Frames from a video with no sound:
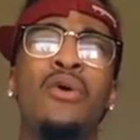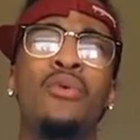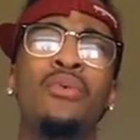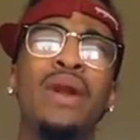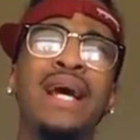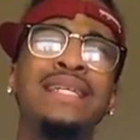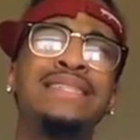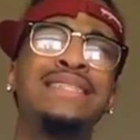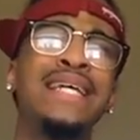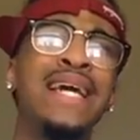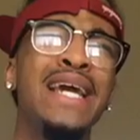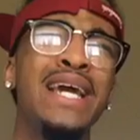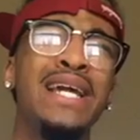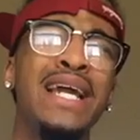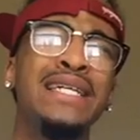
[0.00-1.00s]
When I
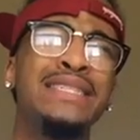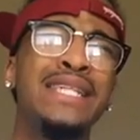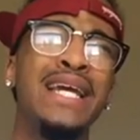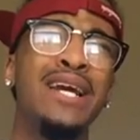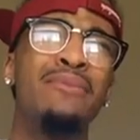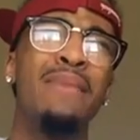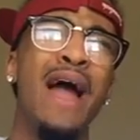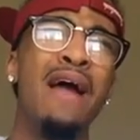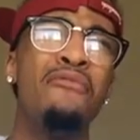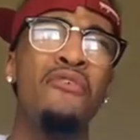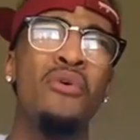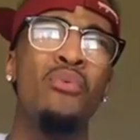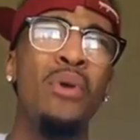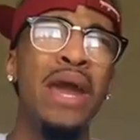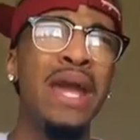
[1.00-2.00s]
sit here and I take them
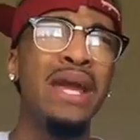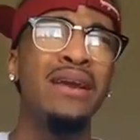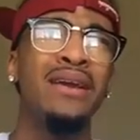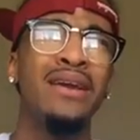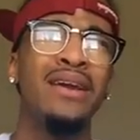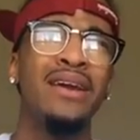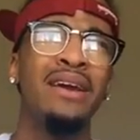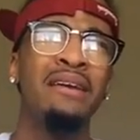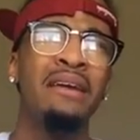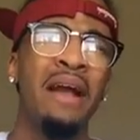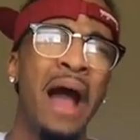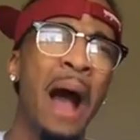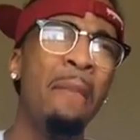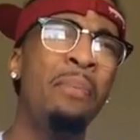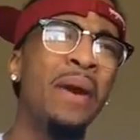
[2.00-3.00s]
every week,
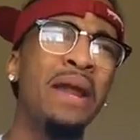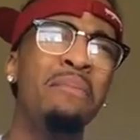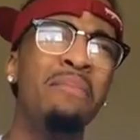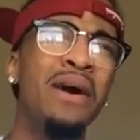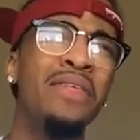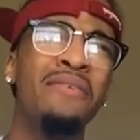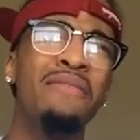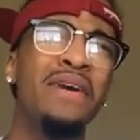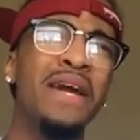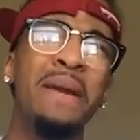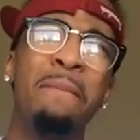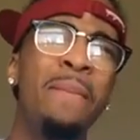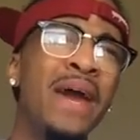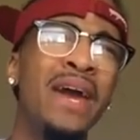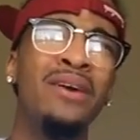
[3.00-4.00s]
I pay the
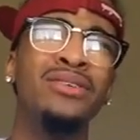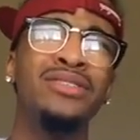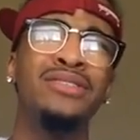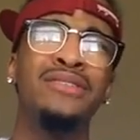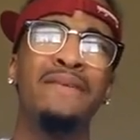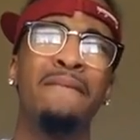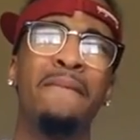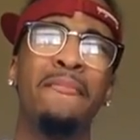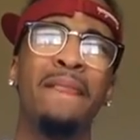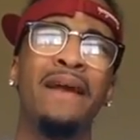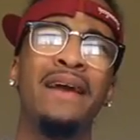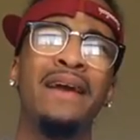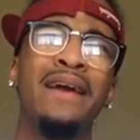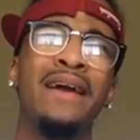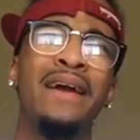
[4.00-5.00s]
motherfucking bills,
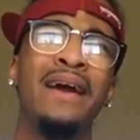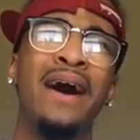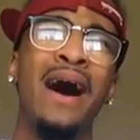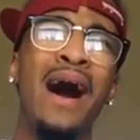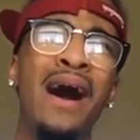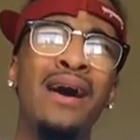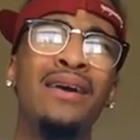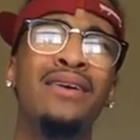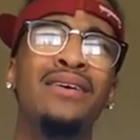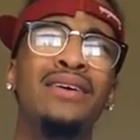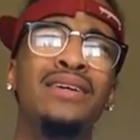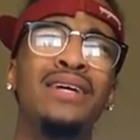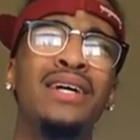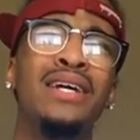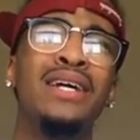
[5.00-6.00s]
huh?
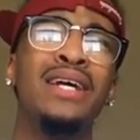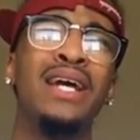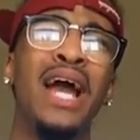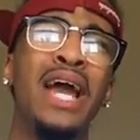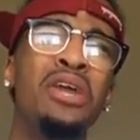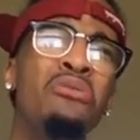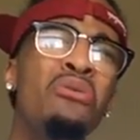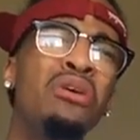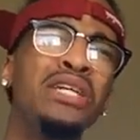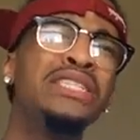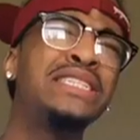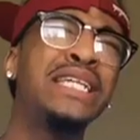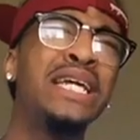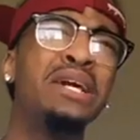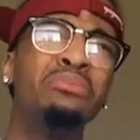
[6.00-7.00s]
And you only
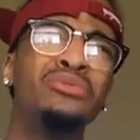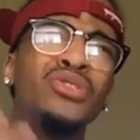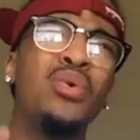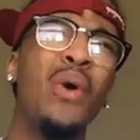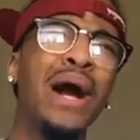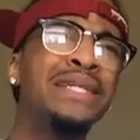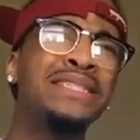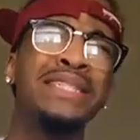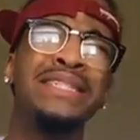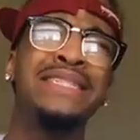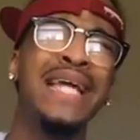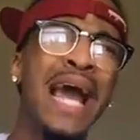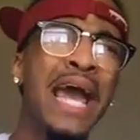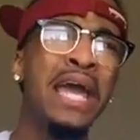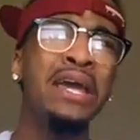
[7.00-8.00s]
see them twice a
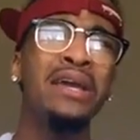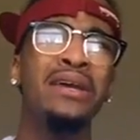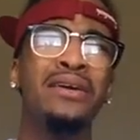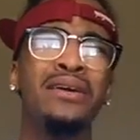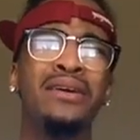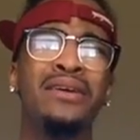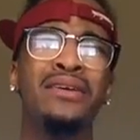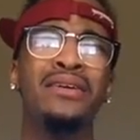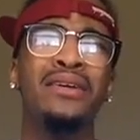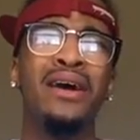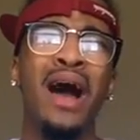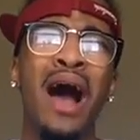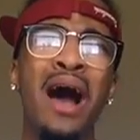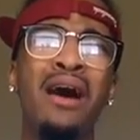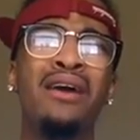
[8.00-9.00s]
day,
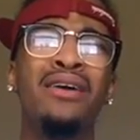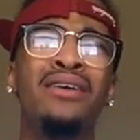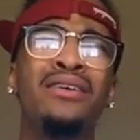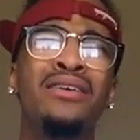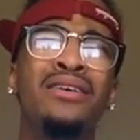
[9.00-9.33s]
huh?